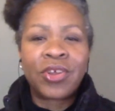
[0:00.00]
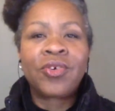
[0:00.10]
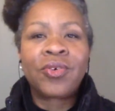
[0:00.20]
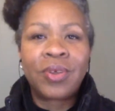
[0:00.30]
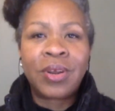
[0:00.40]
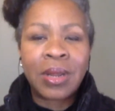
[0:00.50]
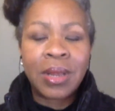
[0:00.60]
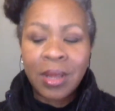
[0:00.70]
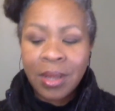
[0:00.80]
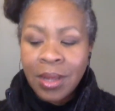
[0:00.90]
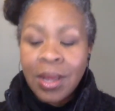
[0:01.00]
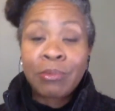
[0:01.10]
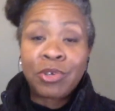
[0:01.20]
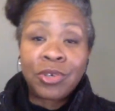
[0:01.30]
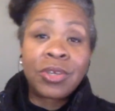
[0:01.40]

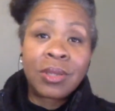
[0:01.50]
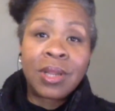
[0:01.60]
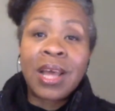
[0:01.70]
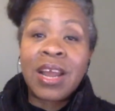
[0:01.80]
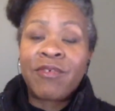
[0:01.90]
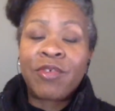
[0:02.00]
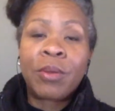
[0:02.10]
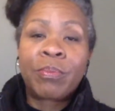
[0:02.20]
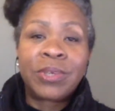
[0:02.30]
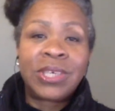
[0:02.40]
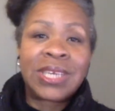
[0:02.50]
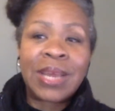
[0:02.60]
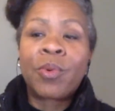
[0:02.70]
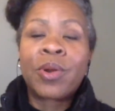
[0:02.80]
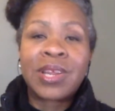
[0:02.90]
I'm sure a lot of you
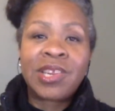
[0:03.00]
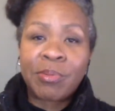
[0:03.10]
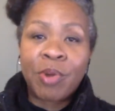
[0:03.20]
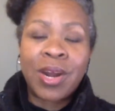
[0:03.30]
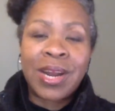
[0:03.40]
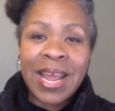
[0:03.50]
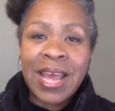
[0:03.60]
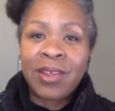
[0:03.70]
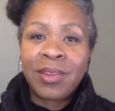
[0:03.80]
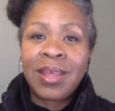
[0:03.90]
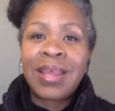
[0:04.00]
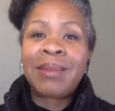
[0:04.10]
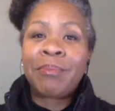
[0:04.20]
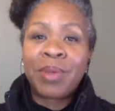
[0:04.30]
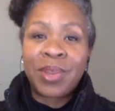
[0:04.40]
appreciate working smarter now
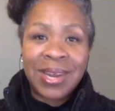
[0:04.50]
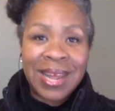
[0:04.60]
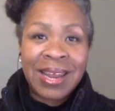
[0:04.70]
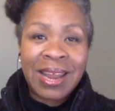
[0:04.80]
and building that